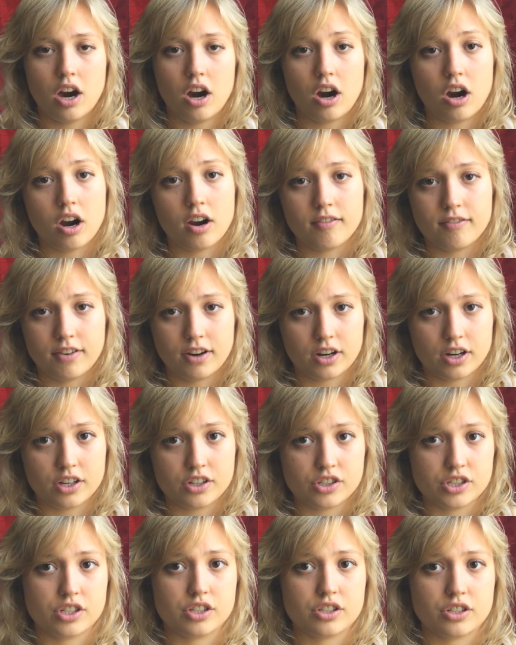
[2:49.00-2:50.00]
are very
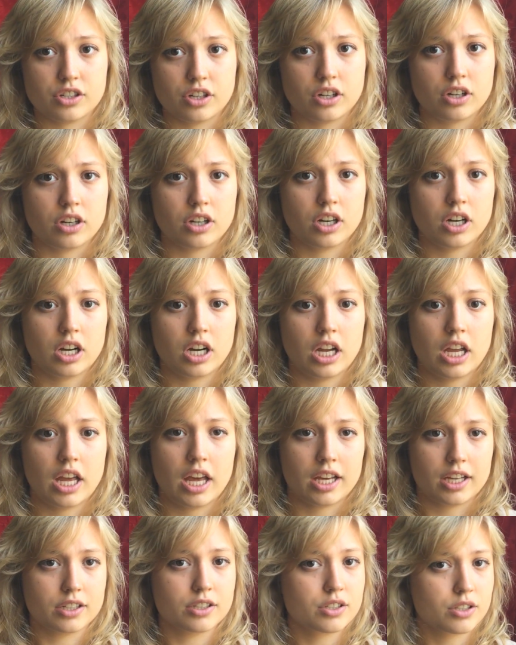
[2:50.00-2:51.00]
gender
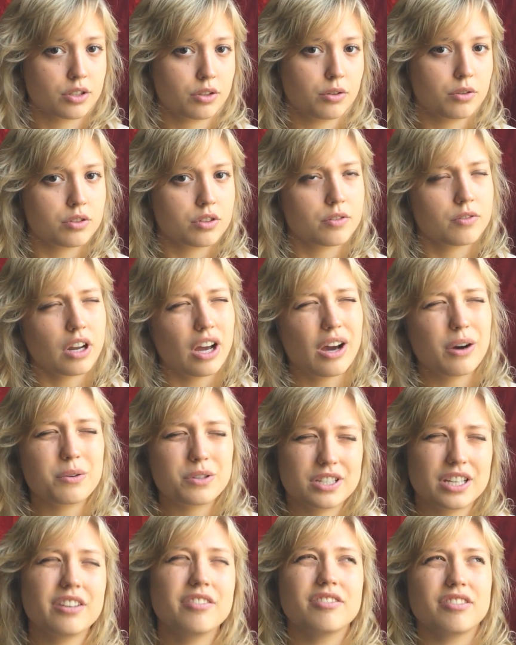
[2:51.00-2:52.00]
exclusive. No, I
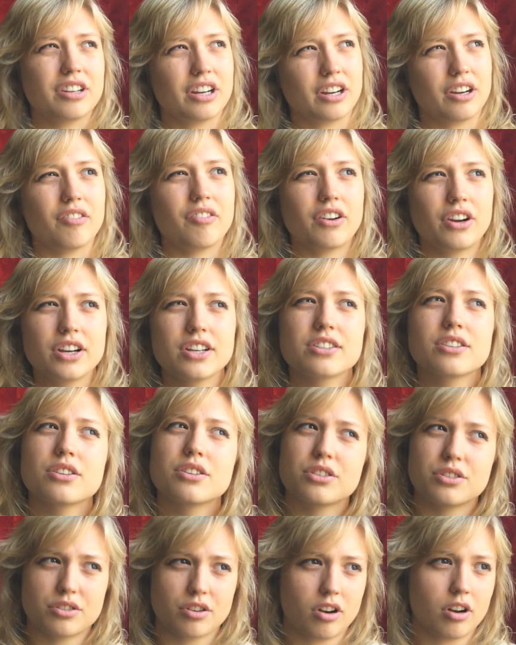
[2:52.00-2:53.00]
won't say very. Very is a
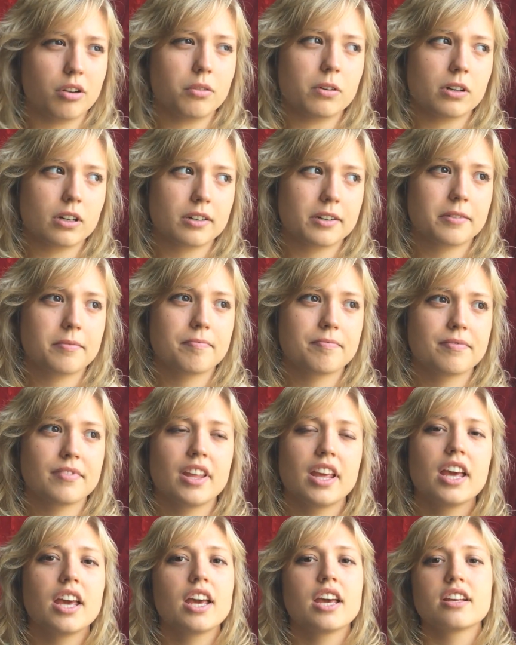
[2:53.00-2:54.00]
strong word.
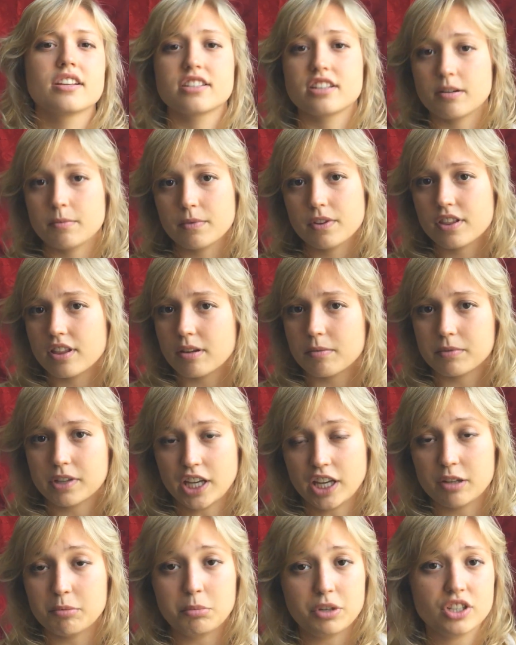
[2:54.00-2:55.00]
Some of them
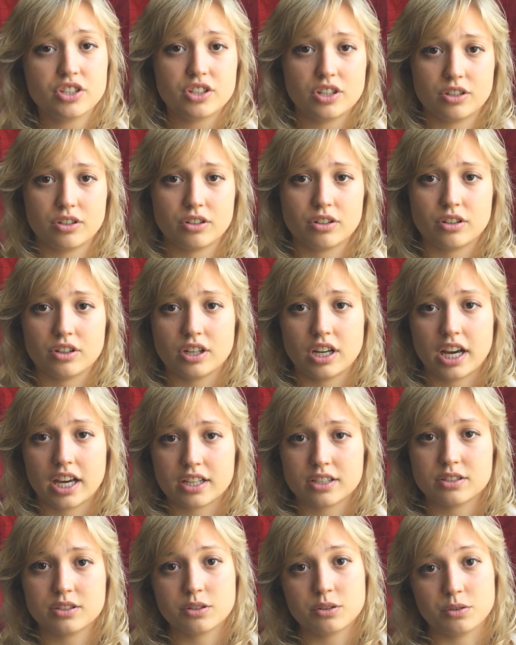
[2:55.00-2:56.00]
can be gender
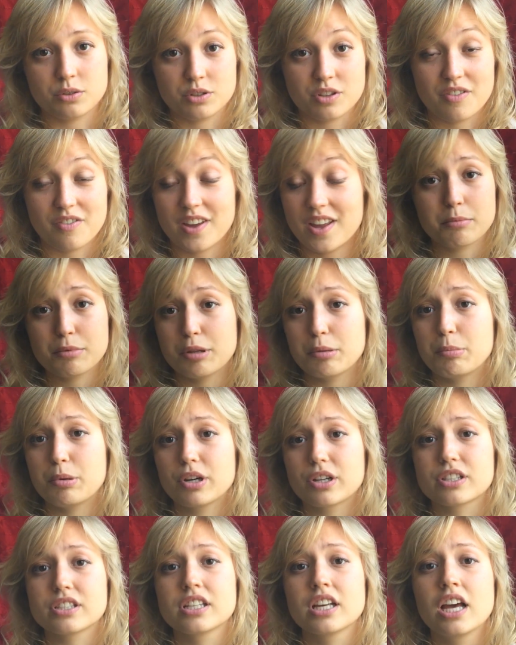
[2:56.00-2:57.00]
exclusive. Some of the
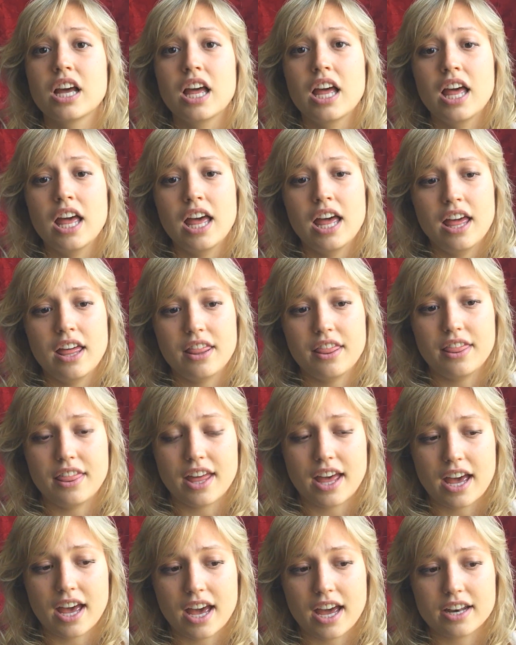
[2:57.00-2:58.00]
books
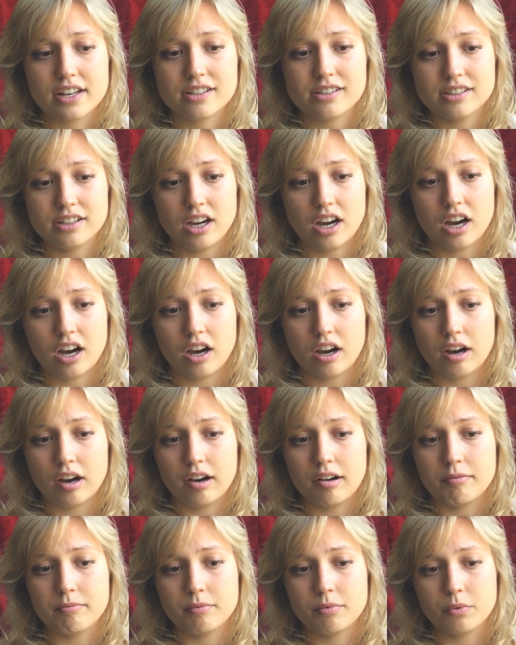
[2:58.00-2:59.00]
that
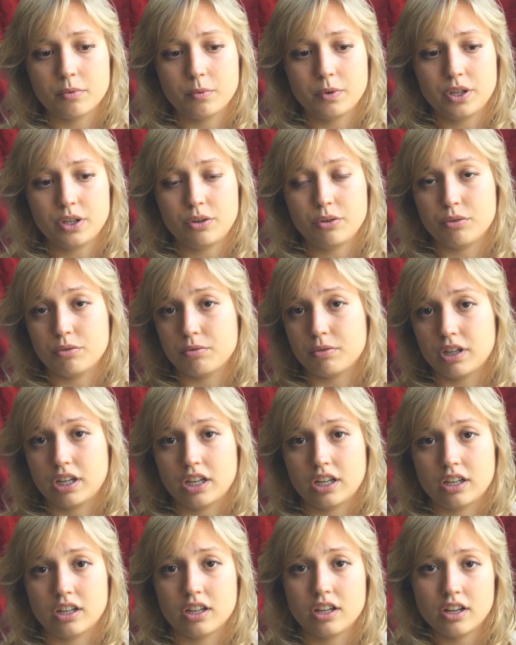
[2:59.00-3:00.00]
we do
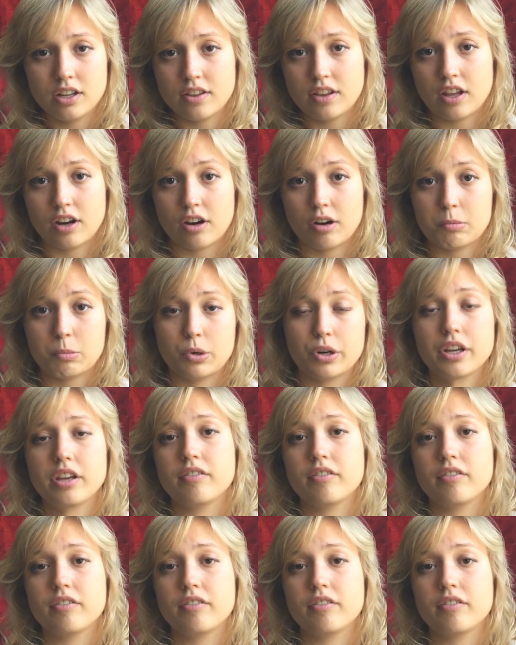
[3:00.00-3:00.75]
read that are more